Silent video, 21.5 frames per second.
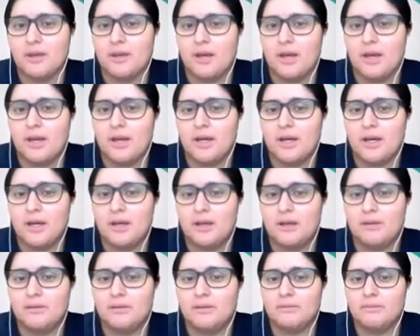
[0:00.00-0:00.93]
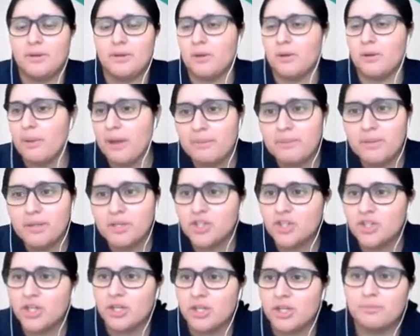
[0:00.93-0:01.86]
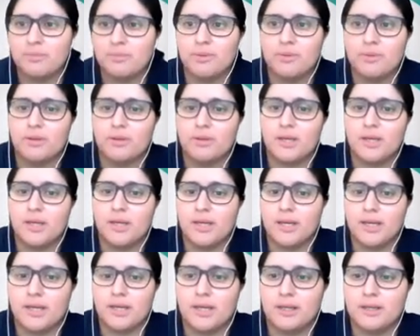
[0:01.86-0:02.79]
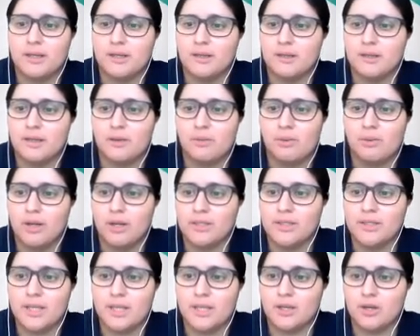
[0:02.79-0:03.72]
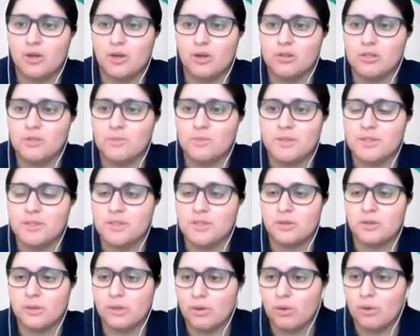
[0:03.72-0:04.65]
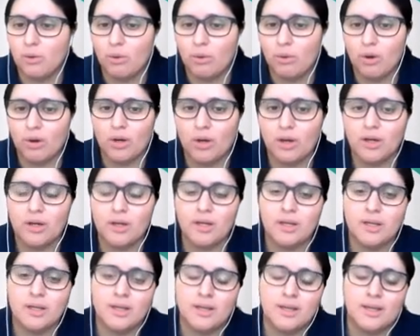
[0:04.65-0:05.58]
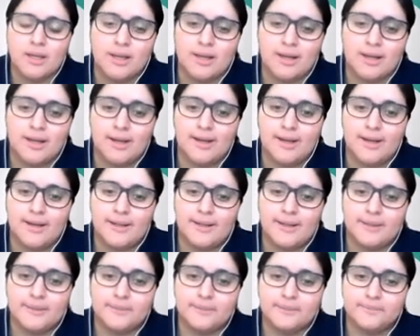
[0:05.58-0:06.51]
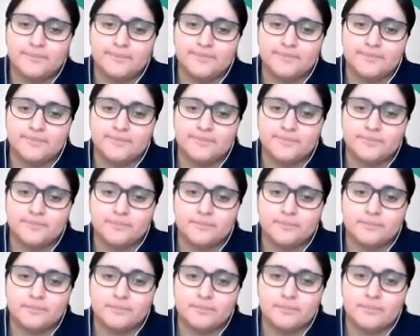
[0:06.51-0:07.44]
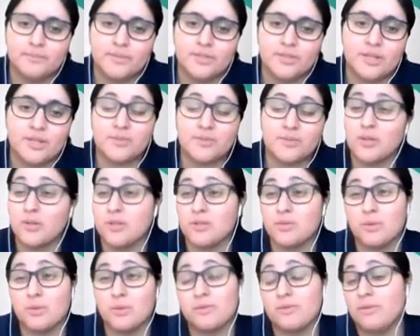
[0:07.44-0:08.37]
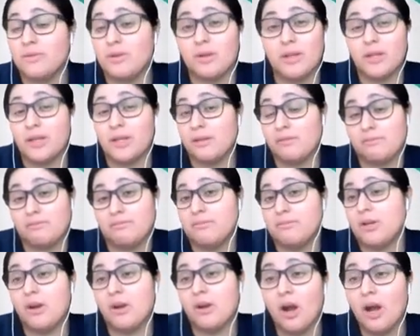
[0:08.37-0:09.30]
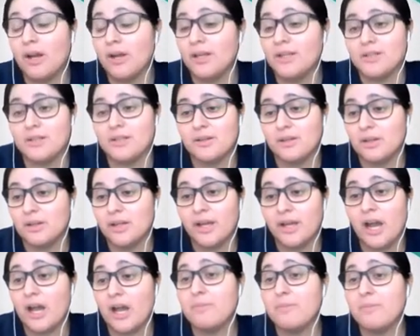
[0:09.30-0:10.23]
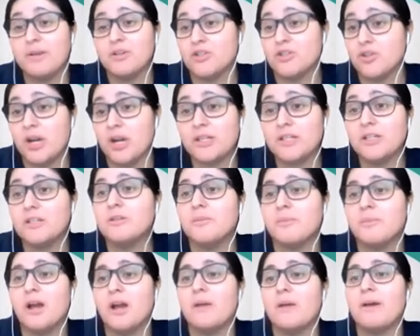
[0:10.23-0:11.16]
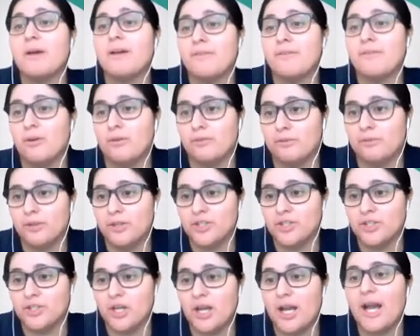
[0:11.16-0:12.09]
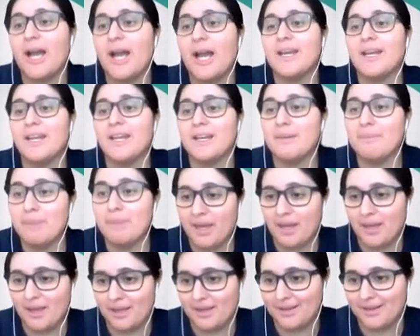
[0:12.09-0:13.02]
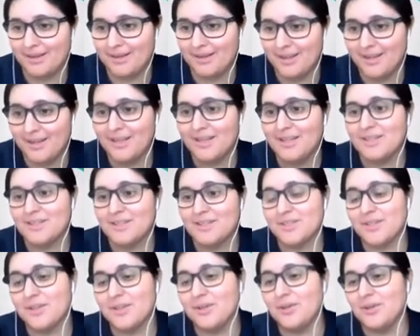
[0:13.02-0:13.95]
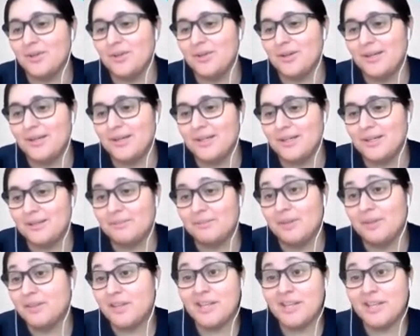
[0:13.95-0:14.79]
uh, better penmanship and they want to take notes but still record. Um, some students would they're like they're honest and they're like i'd be distracted to be on my phone felicia i need a pen so um, and